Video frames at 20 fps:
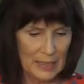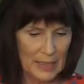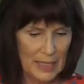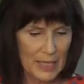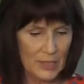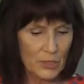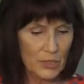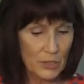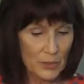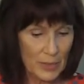
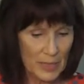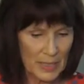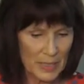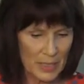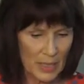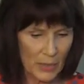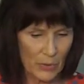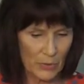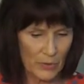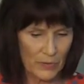That doing
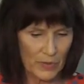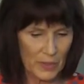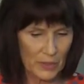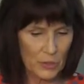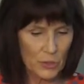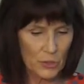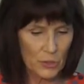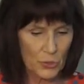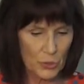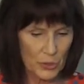so
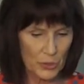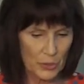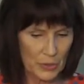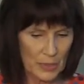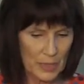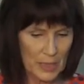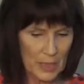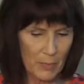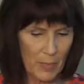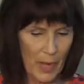reveals
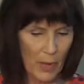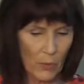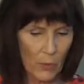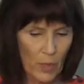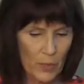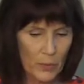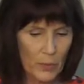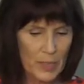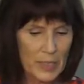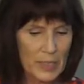truths about
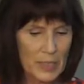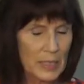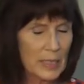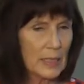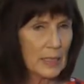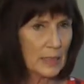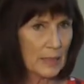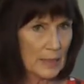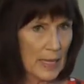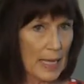what we
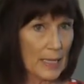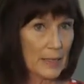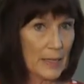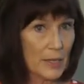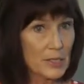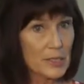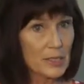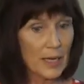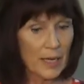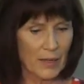see and
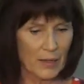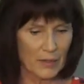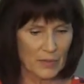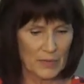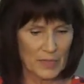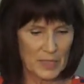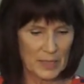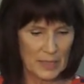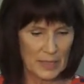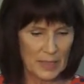
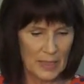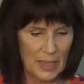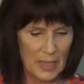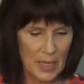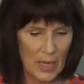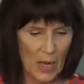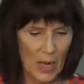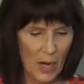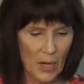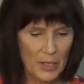ourselves.
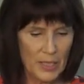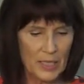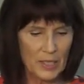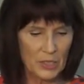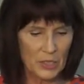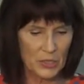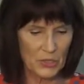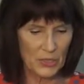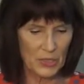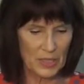Art
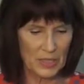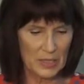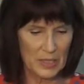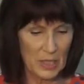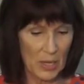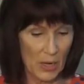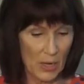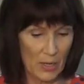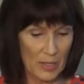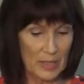
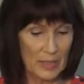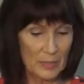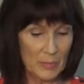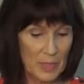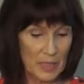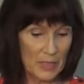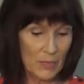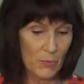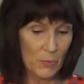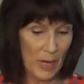historians are, in
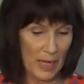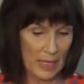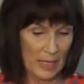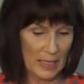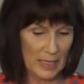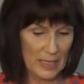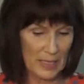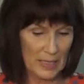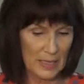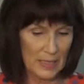many
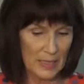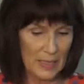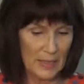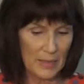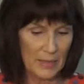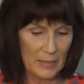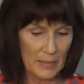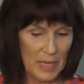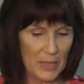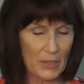ways,
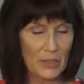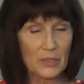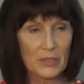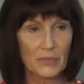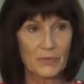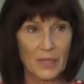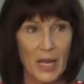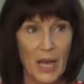makers of